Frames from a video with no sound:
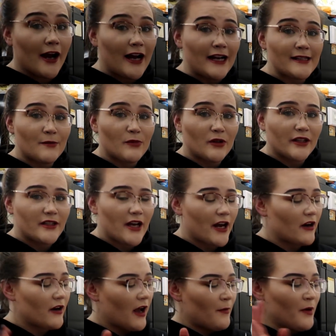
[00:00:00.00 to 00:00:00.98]
guys, I'm really
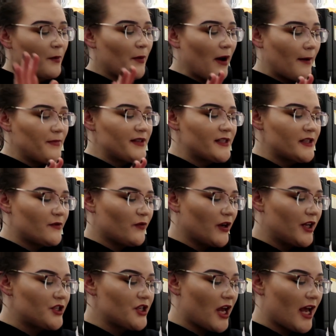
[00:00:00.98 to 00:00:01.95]
tired. I'm gonna pop this in the
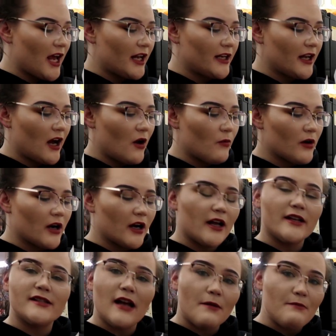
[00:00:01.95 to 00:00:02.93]
fridge and uh, we're
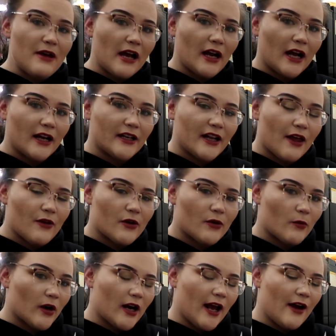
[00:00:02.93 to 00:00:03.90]
gonna stop back on together
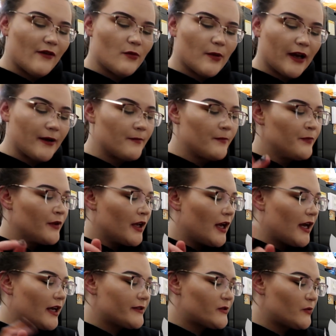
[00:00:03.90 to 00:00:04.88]
and we're gonna have a bite
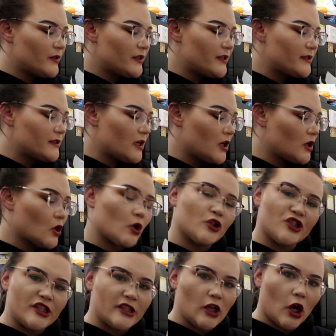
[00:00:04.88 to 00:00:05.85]
as soon as uh, girl,
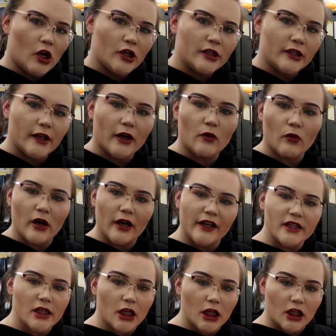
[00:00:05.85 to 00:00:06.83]
she's hardened and
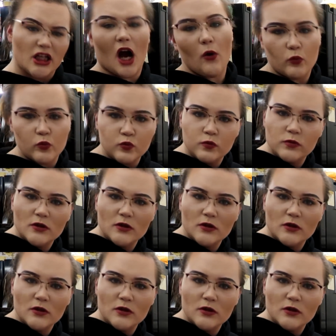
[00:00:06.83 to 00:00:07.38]
ready to go.